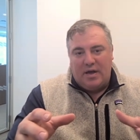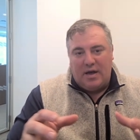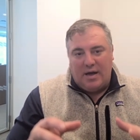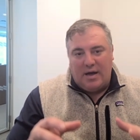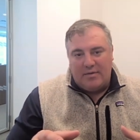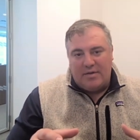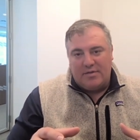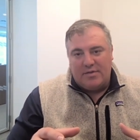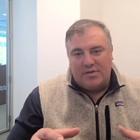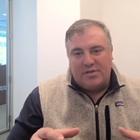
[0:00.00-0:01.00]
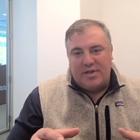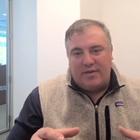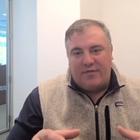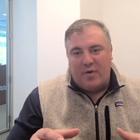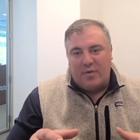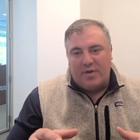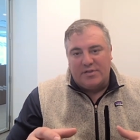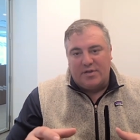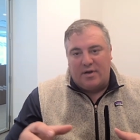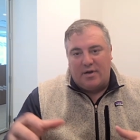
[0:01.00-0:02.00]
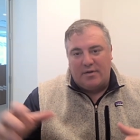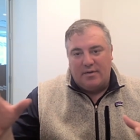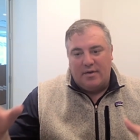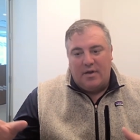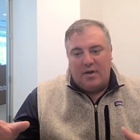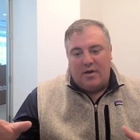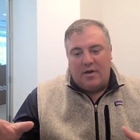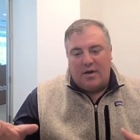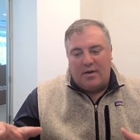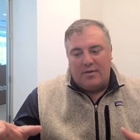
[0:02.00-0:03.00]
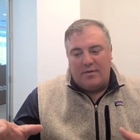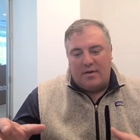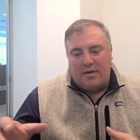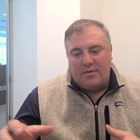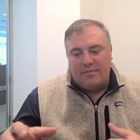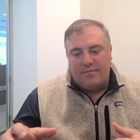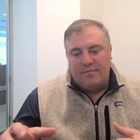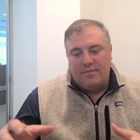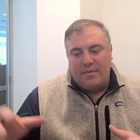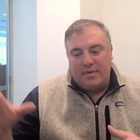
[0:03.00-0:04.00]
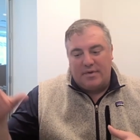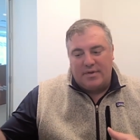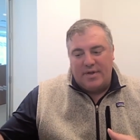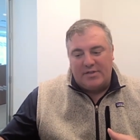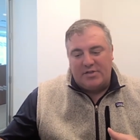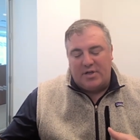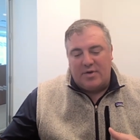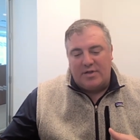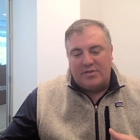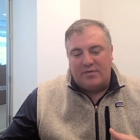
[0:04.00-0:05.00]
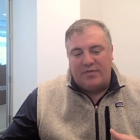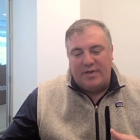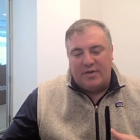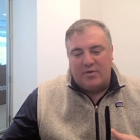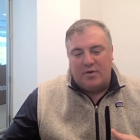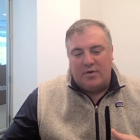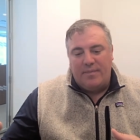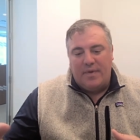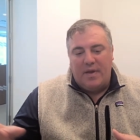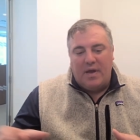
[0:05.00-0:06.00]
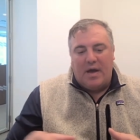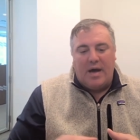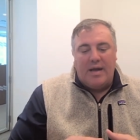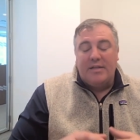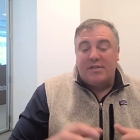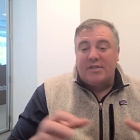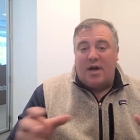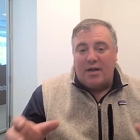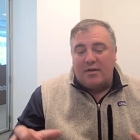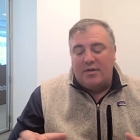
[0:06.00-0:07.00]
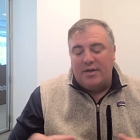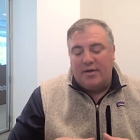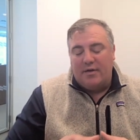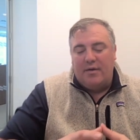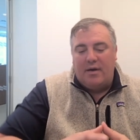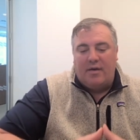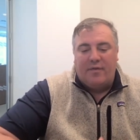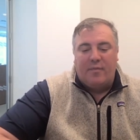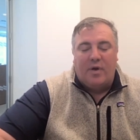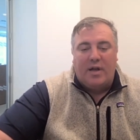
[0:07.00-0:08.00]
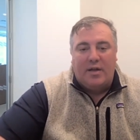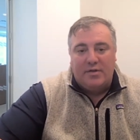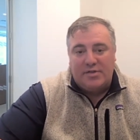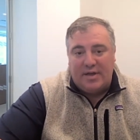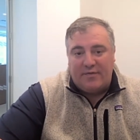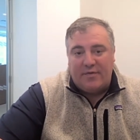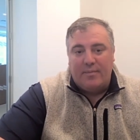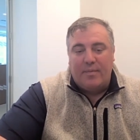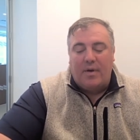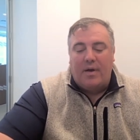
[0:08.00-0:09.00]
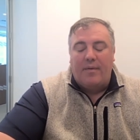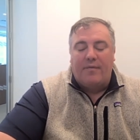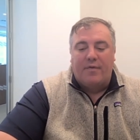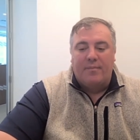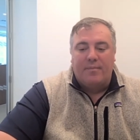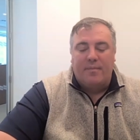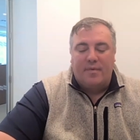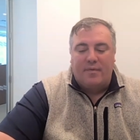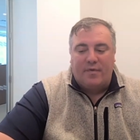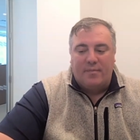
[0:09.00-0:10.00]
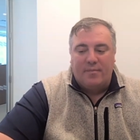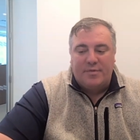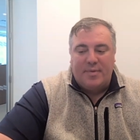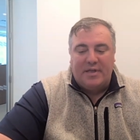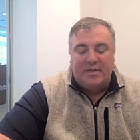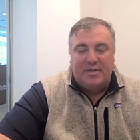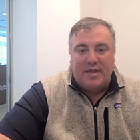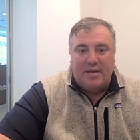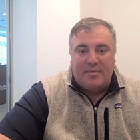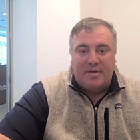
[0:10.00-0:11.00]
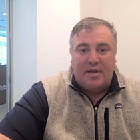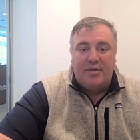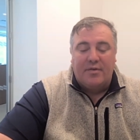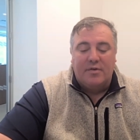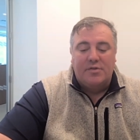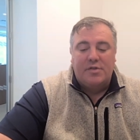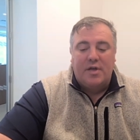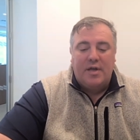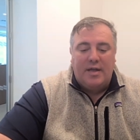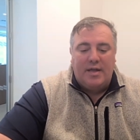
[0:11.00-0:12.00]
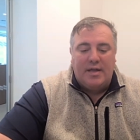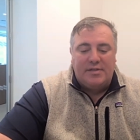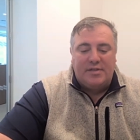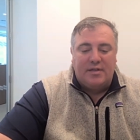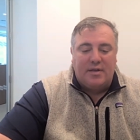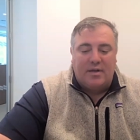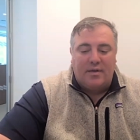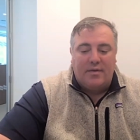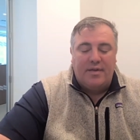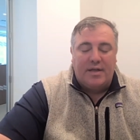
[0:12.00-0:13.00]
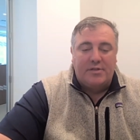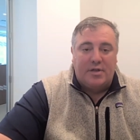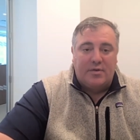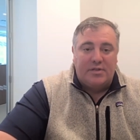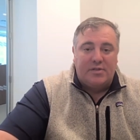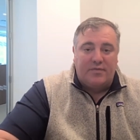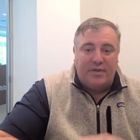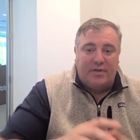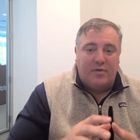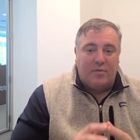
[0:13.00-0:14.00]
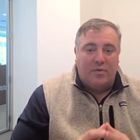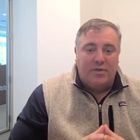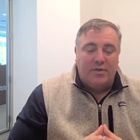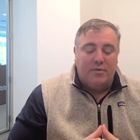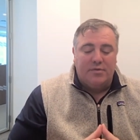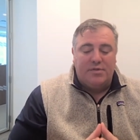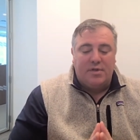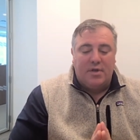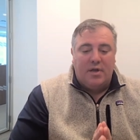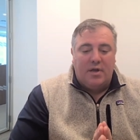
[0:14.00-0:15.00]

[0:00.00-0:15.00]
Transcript: to just stay focused on the next generation vehicle. It's not clear, from what I understand from speaking to them and others, is that the next generation vehicle will use